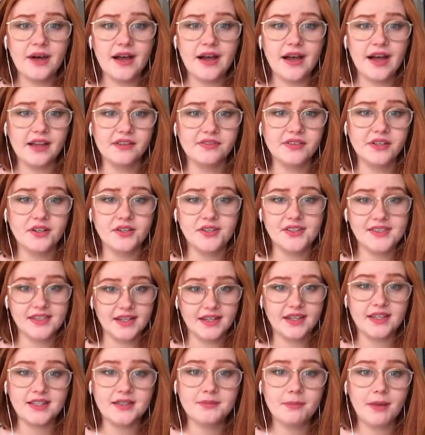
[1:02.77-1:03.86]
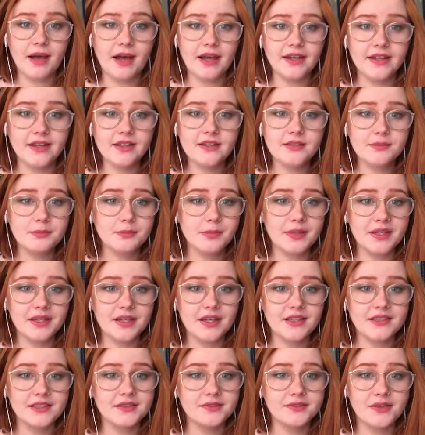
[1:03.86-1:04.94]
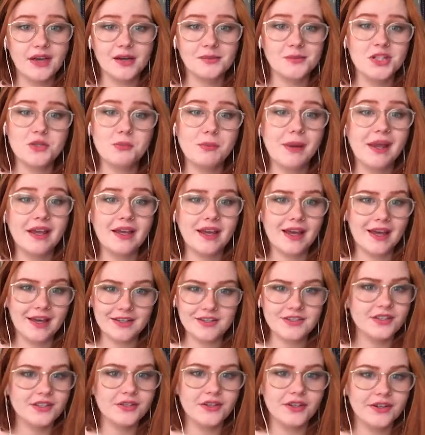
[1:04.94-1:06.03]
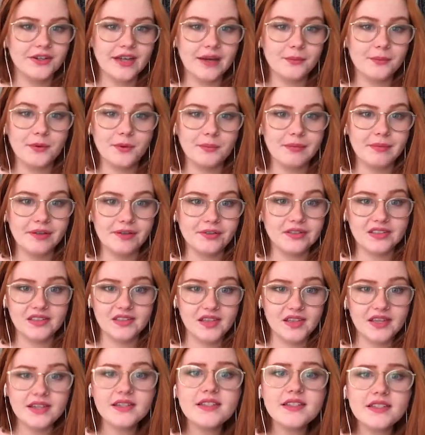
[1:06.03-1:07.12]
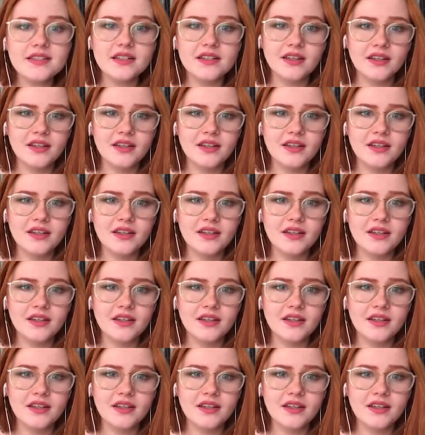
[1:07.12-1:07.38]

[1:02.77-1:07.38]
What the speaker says: I feel sickened by it because of how much pink I had to look at while building this.